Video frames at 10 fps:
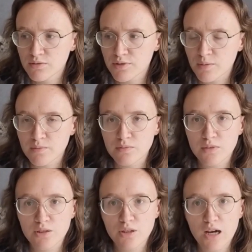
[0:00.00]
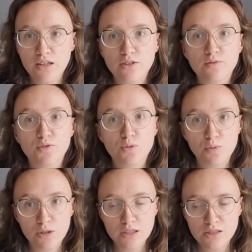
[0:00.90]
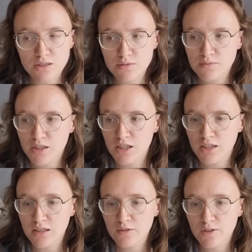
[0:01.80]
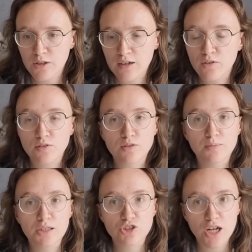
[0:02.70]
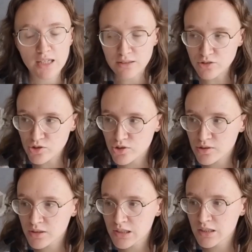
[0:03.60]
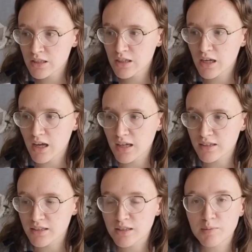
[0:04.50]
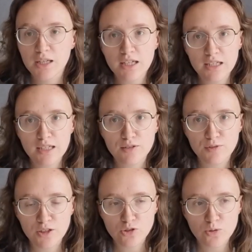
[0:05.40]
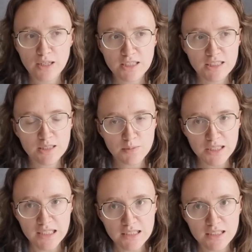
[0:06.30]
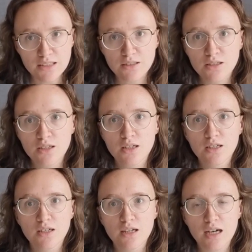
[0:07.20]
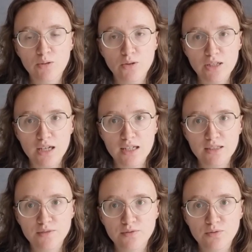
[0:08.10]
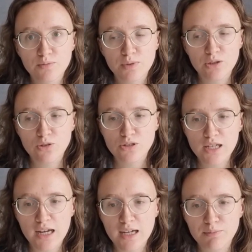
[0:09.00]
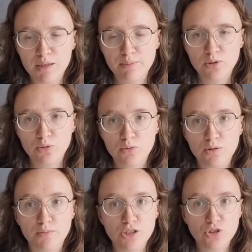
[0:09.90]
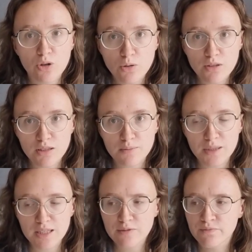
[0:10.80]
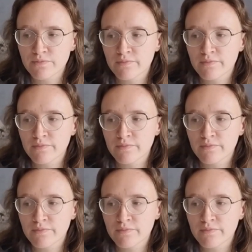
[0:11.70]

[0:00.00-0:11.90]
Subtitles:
from other viewpoints. I've often been challenged, and in the beginning it felt quite intimidating, I won't lie, because I had people who were much older than me